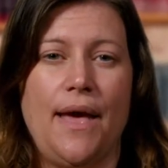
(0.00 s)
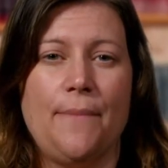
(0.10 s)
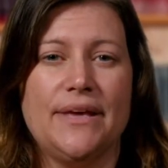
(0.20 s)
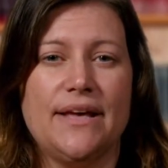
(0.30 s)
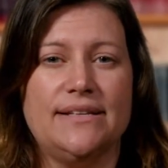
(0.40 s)

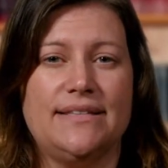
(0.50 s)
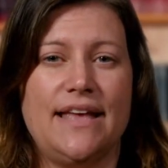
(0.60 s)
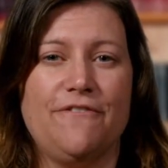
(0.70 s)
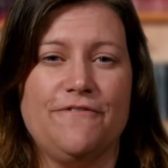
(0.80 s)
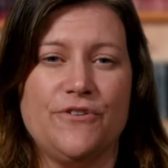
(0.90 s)
because
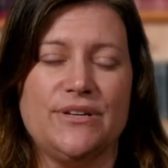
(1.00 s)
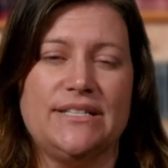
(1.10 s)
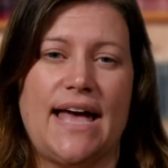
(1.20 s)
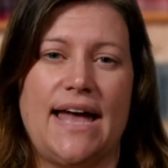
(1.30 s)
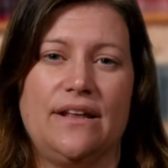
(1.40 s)
they first
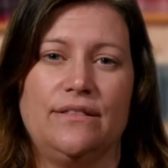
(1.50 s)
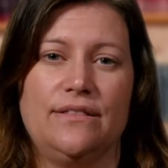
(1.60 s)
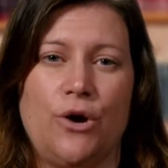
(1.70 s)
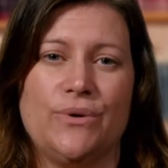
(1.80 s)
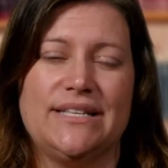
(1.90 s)
had a
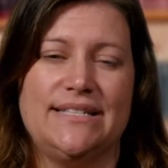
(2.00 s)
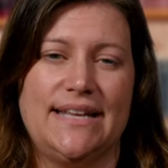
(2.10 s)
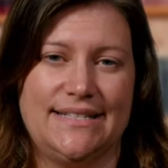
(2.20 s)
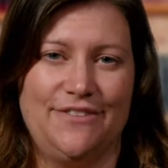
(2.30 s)
lower stakes